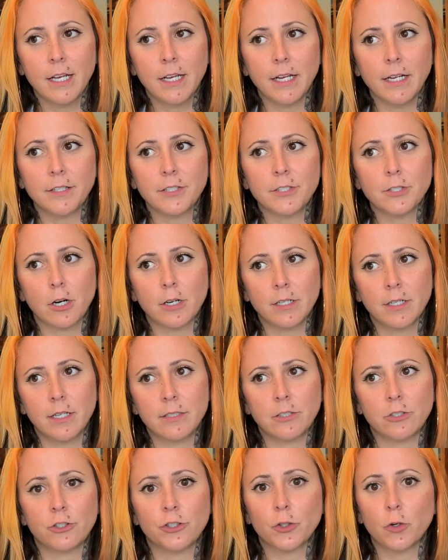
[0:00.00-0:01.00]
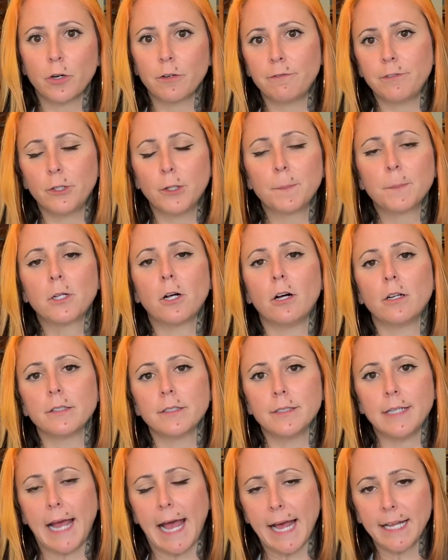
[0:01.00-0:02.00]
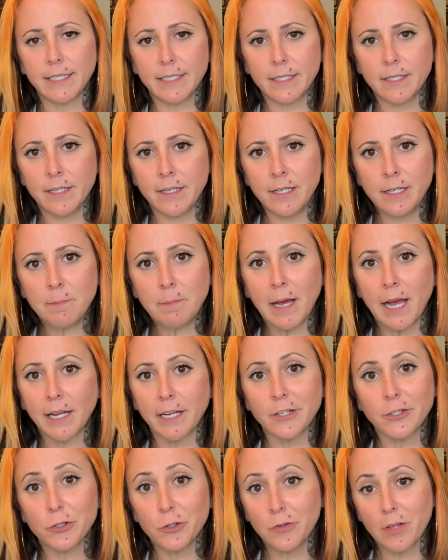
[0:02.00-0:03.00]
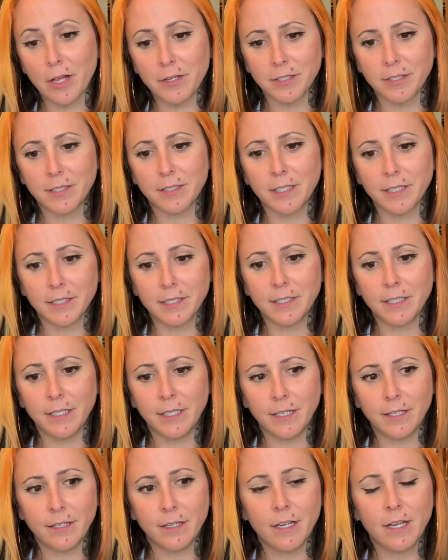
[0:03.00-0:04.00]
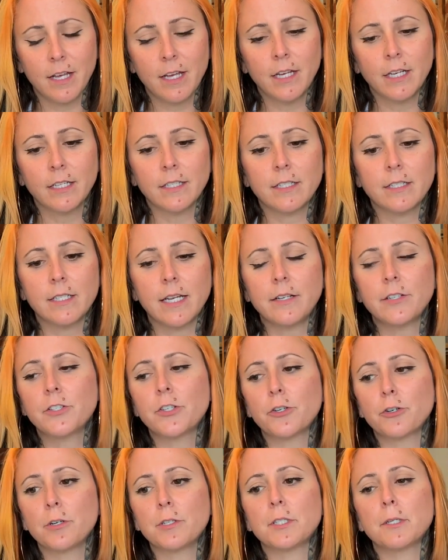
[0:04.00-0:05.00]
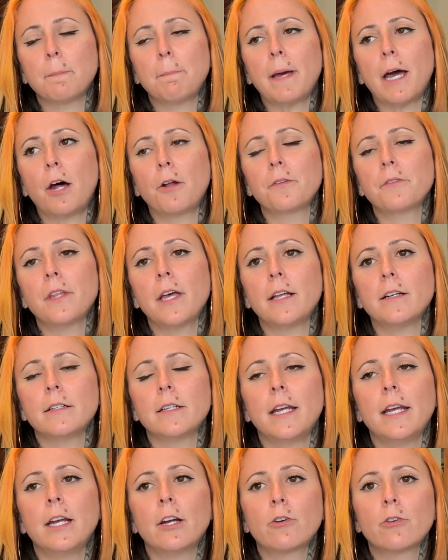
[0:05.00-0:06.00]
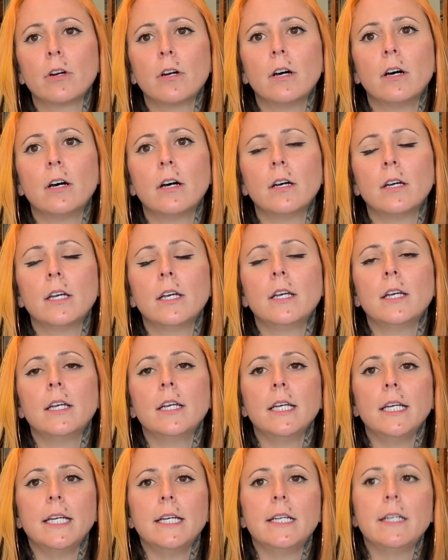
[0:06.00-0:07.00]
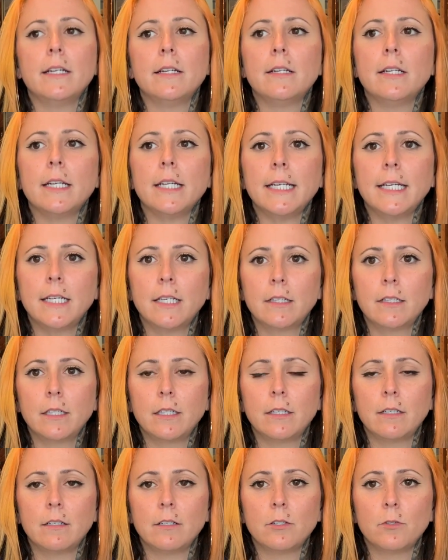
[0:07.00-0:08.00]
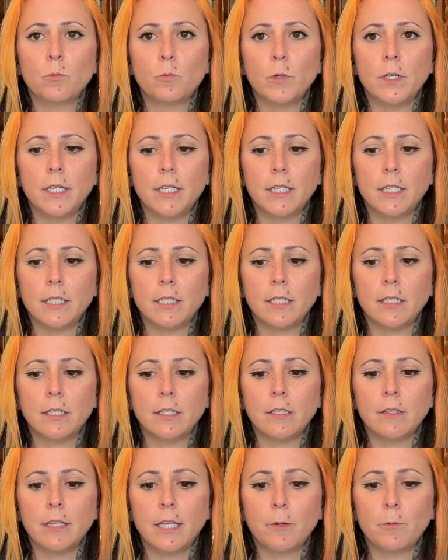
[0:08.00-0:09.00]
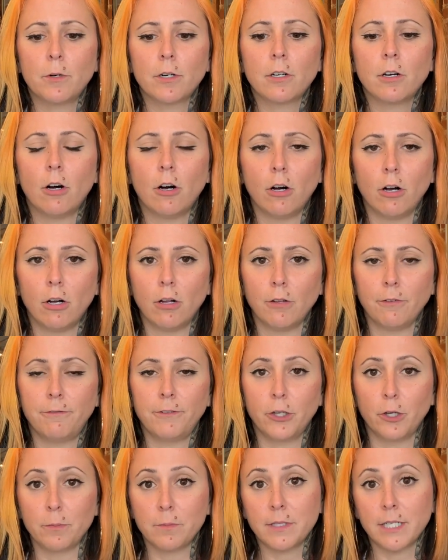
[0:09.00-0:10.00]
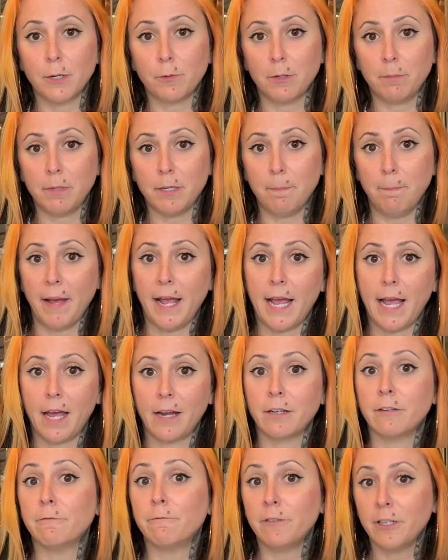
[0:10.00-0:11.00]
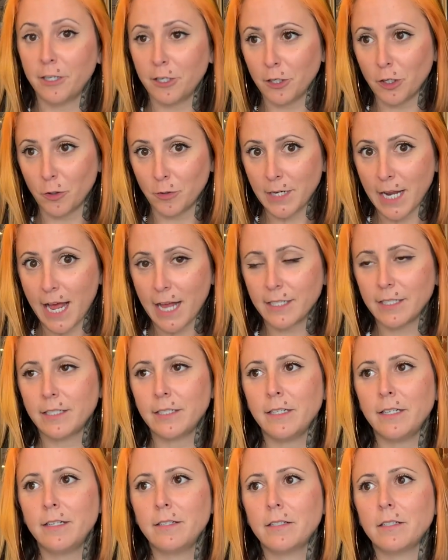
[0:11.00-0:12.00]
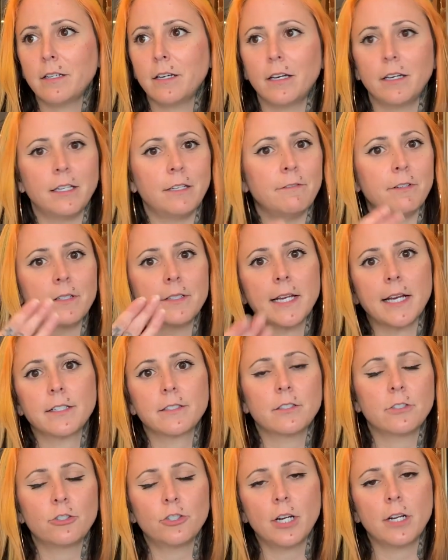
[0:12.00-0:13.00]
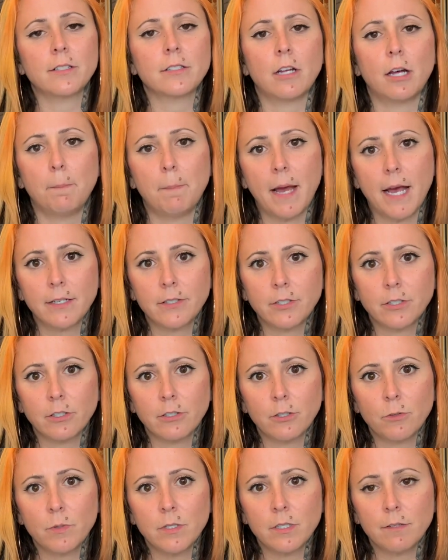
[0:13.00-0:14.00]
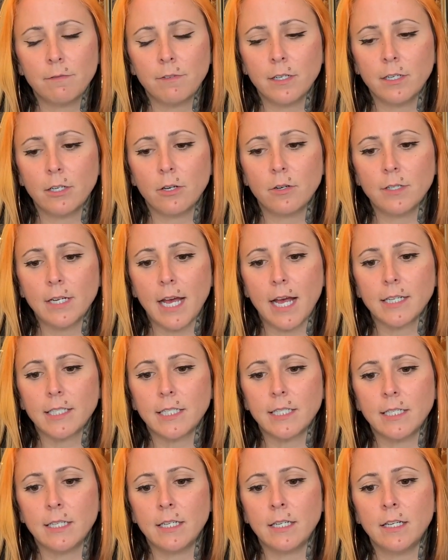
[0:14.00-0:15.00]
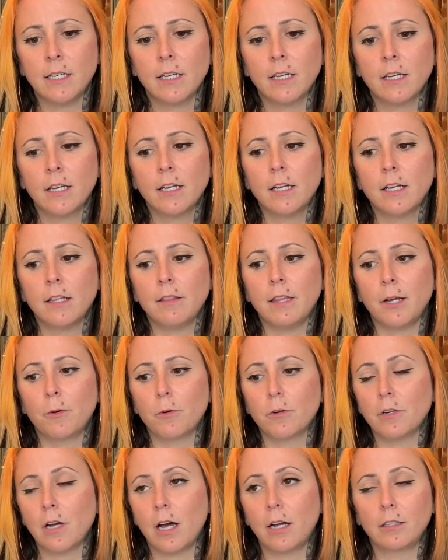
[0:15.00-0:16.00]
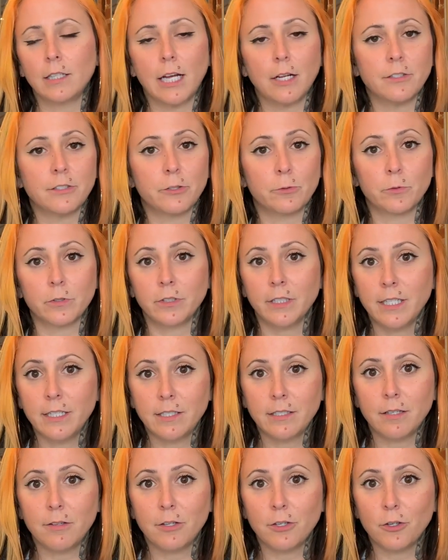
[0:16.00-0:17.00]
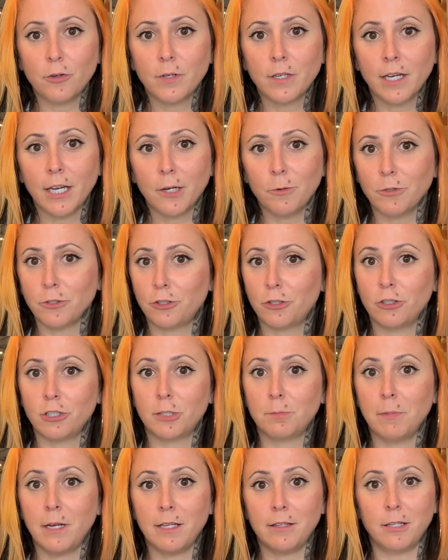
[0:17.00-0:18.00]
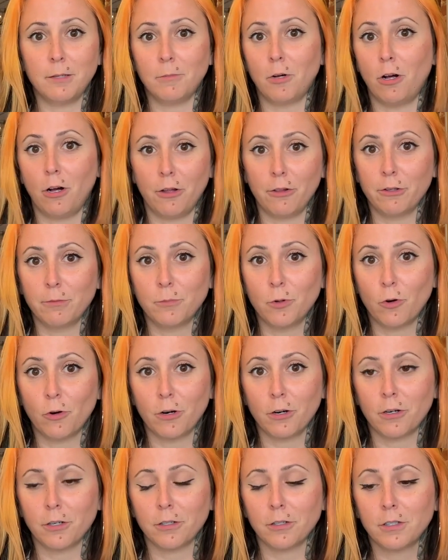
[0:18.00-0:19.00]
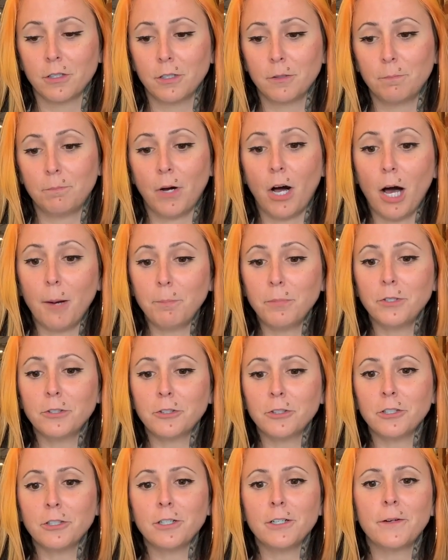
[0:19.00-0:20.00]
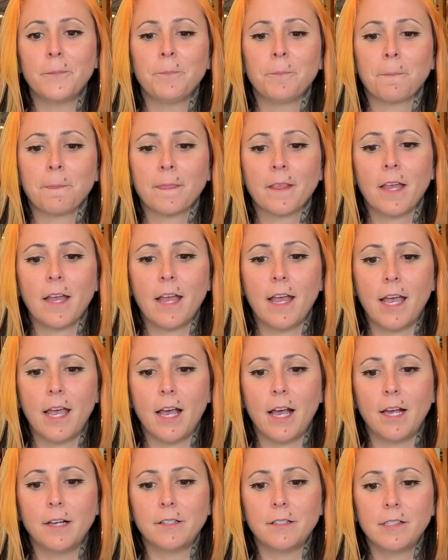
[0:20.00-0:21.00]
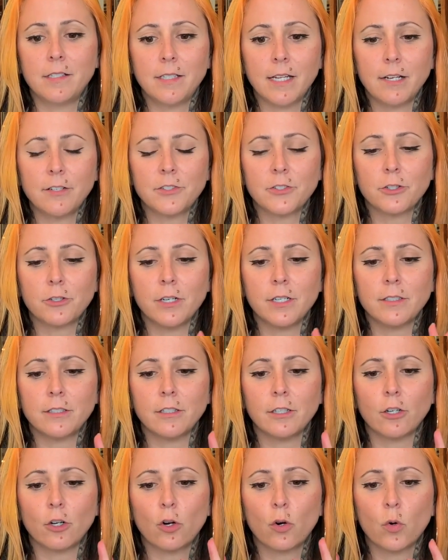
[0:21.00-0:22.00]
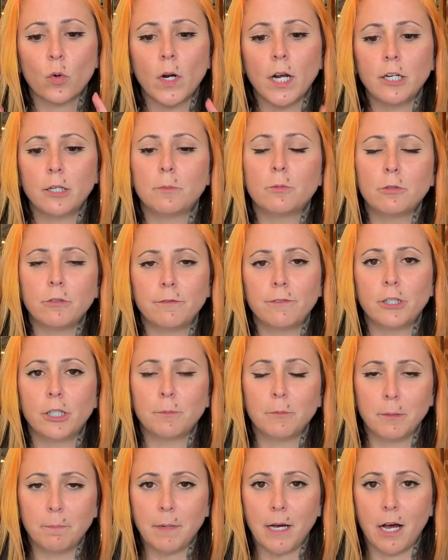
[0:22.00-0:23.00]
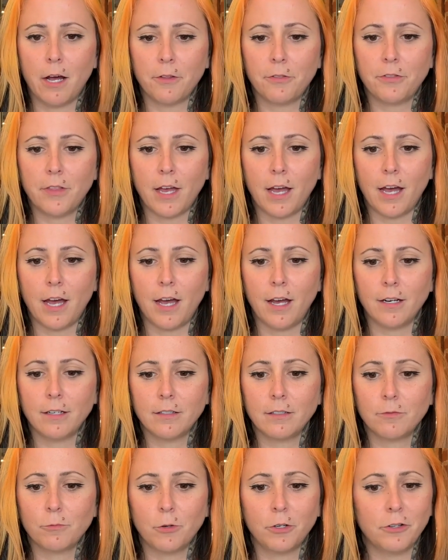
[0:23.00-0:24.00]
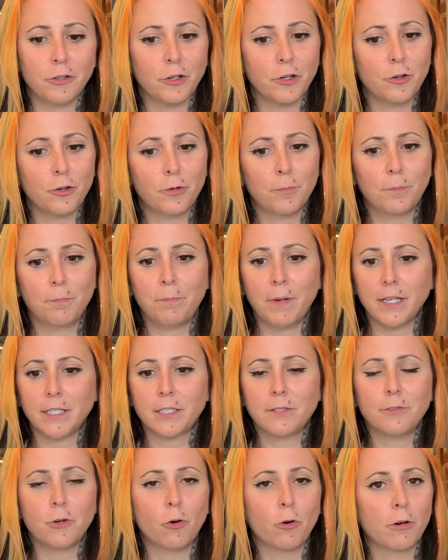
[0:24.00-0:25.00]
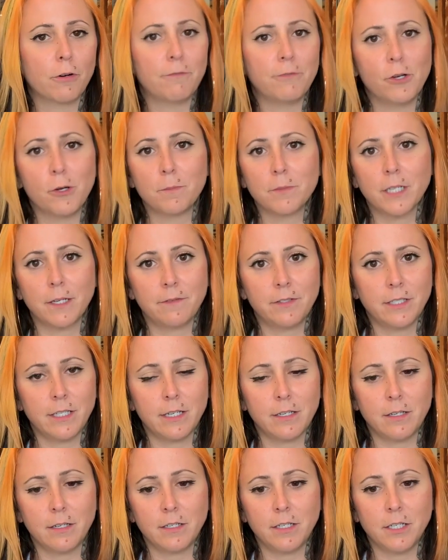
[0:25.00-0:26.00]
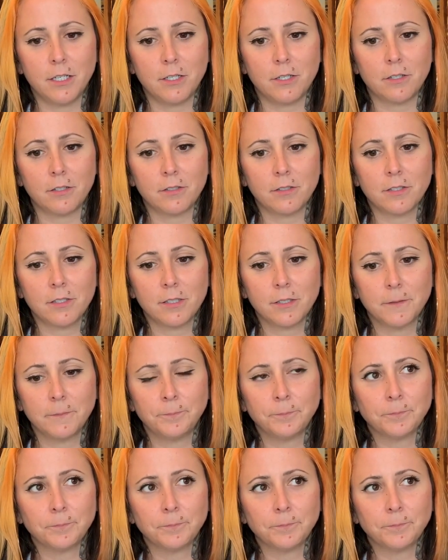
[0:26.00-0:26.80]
It started as a short film called Nasty back in 2016. Censor is about that era in England when they would call films that would be banned video nasties. Uh, even Texas Chainsaw Massacre was a video nasty. They were not allowed to release in the UK, which just made them all the more popular. And Censor is an incredible film about that. One of the best horror films I've seen in years.